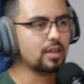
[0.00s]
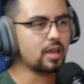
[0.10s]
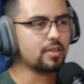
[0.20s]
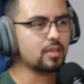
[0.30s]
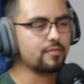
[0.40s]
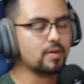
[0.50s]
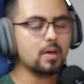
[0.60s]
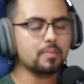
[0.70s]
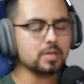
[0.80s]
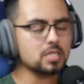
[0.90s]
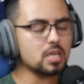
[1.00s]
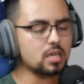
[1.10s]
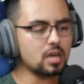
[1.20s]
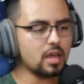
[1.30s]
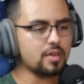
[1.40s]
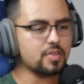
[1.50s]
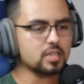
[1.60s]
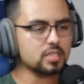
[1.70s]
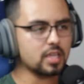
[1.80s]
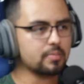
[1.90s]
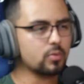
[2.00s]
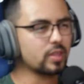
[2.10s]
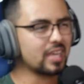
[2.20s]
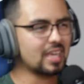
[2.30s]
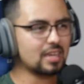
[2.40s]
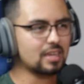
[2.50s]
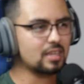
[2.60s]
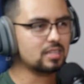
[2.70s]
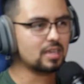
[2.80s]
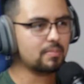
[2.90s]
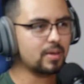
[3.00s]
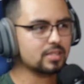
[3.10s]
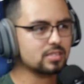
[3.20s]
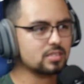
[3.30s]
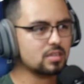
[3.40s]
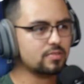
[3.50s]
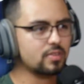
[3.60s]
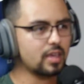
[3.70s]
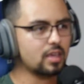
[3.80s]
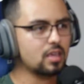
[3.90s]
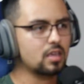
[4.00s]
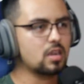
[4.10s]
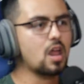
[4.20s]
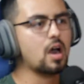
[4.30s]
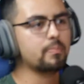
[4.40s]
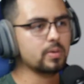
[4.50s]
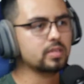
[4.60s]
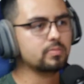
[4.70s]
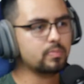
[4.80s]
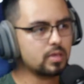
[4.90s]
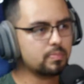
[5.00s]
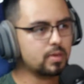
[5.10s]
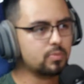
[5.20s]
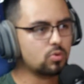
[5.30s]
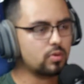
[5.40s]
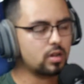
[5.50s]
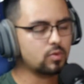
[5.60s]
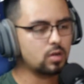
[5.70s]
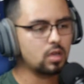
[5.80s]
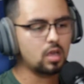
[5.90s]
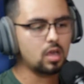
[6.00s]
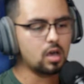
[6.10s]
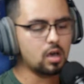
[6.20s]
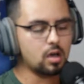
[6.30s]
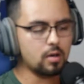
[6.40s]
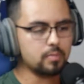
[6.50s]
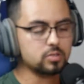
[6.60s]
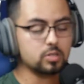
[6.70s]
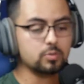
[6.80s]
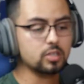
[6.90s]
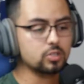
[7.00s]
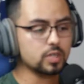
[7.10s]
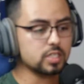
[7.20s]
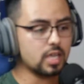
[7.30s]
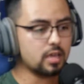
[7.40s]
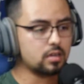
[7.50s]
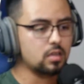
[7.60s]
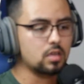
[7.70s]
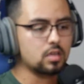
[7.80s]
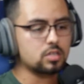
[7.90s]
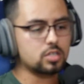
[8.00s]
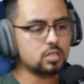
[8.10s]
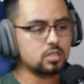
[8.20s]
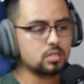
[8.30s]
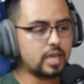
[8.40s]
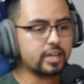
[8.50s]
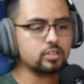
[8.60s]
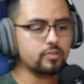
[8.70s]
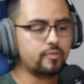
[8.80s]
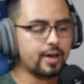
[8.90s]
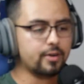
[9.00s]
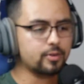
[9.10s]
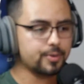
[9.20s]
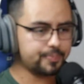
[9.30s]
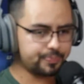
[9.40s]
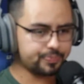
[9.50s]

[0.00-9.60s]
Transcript: And I if I'm not mistaken, I think it's like more like indie type bands and stuff, like not big people or whatever. She really enjoys that. She's actually found